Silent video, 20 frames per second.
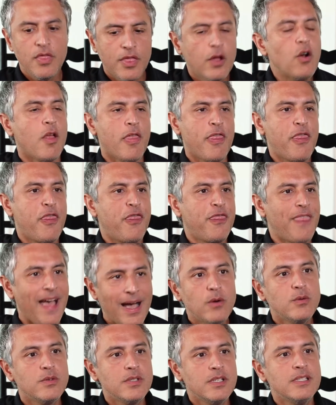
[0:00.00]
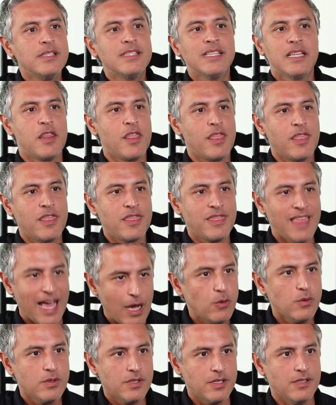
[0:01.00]
there are thousands and
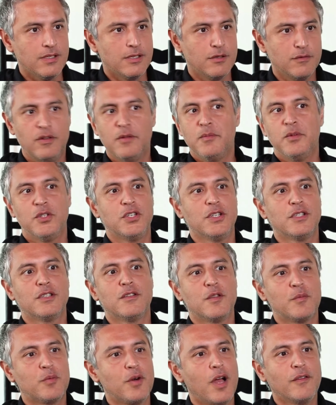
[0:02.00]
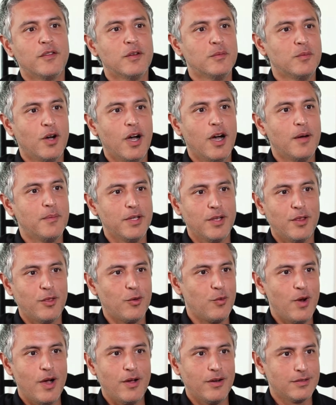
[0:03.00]
thousands of images of the Prophet Muhammad
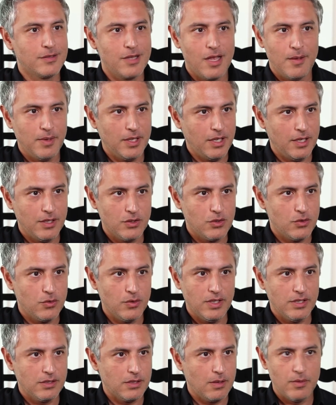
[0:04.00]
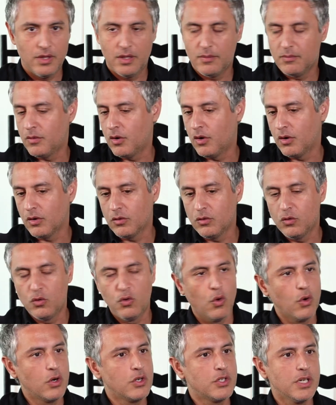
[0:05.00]
throughout Islamic history. Some of them are
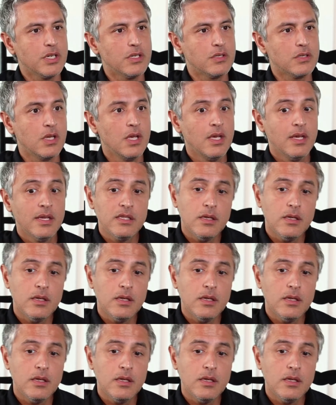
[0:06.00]
gorgeous.